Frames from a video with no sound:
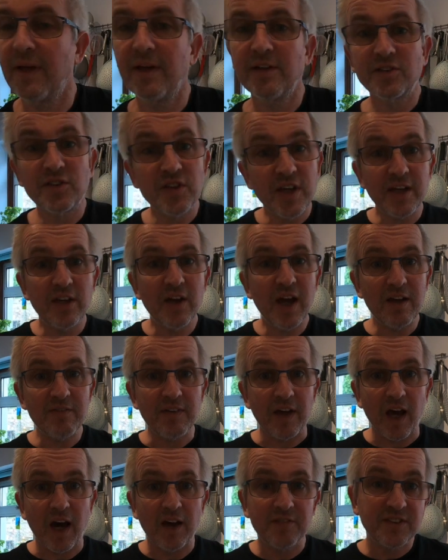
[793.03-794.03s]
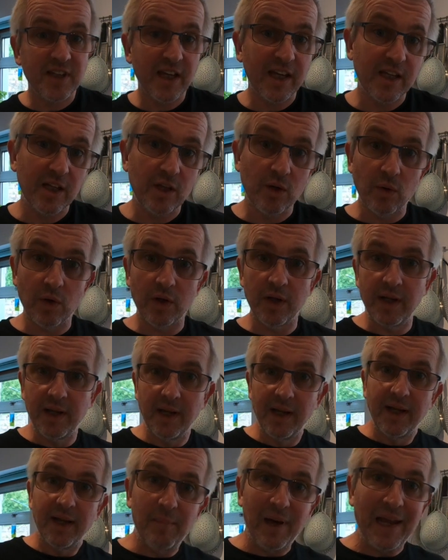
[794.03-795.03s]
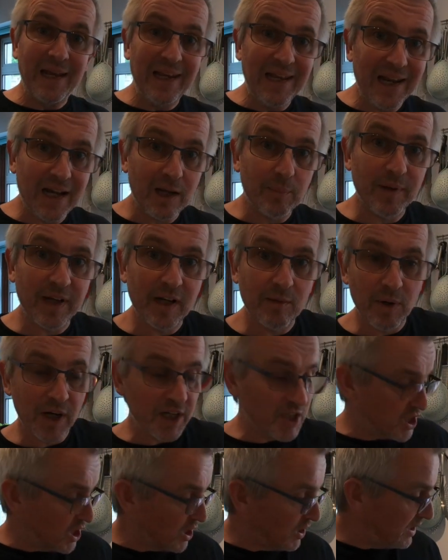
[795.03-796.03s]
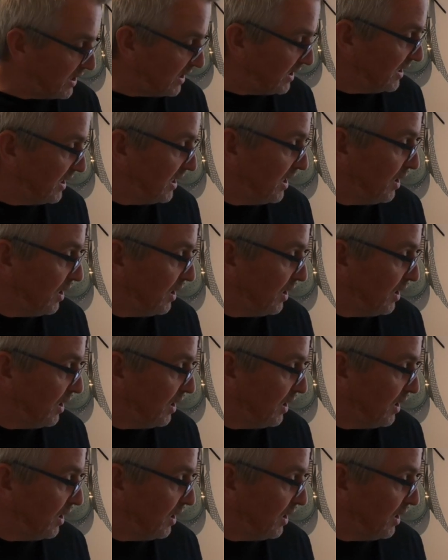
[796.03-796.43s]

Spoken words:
So there you have it. I've taken you on a little bit of my journey